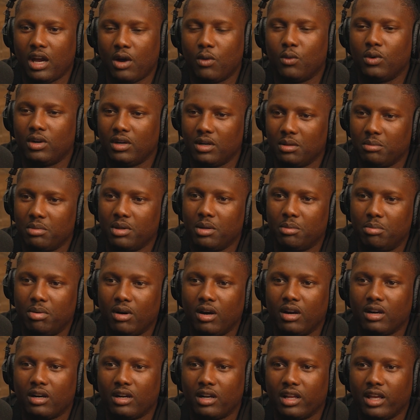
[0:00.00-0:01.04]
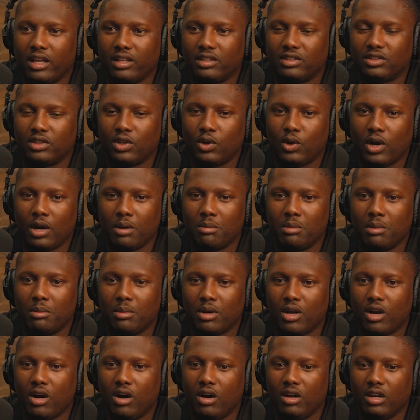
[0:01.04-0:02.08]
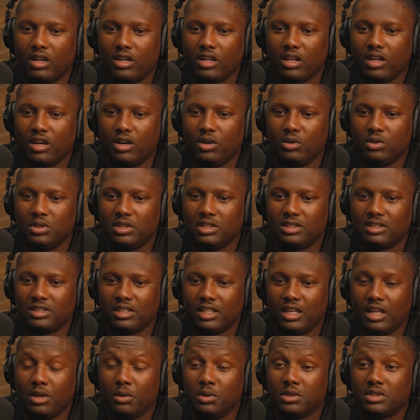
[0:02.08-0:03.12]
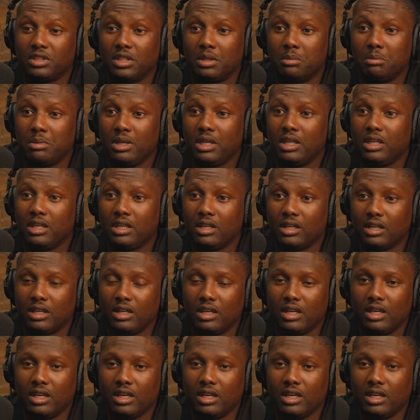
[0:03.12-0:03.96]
I wanted to be a part of that. So I remember calling the coaches, and they was in a meeting,